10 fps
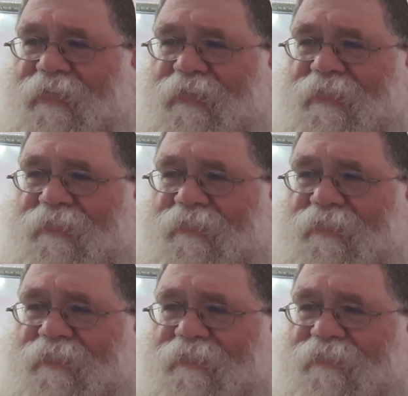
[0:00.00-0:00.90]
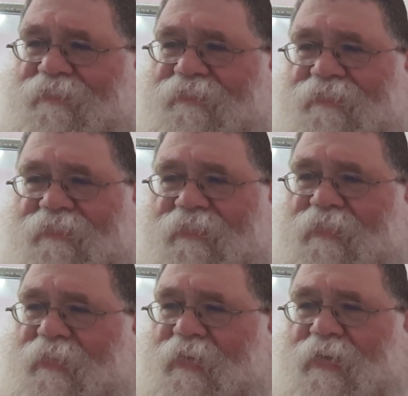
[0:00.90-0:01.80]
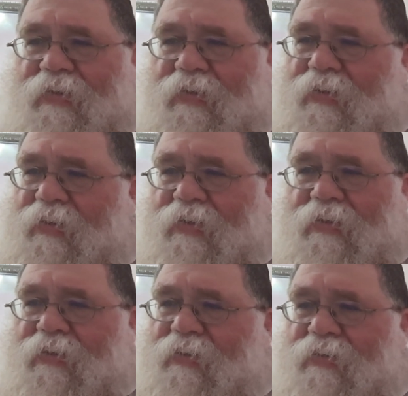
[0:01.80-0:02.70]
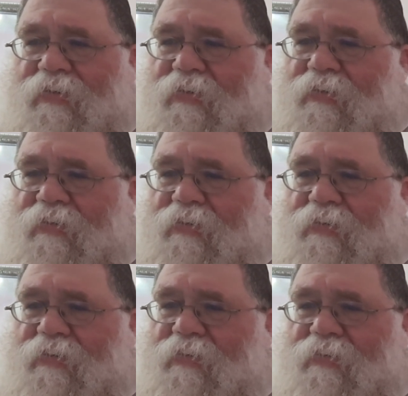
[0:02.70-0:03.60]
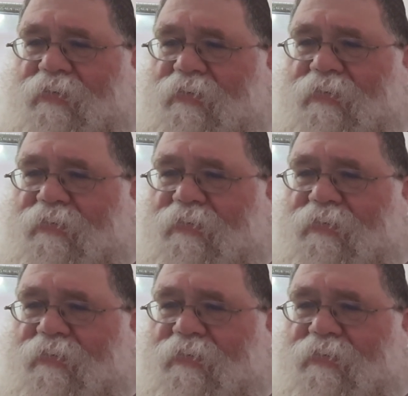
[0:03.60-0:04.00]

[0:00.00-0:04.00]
(no one is talking)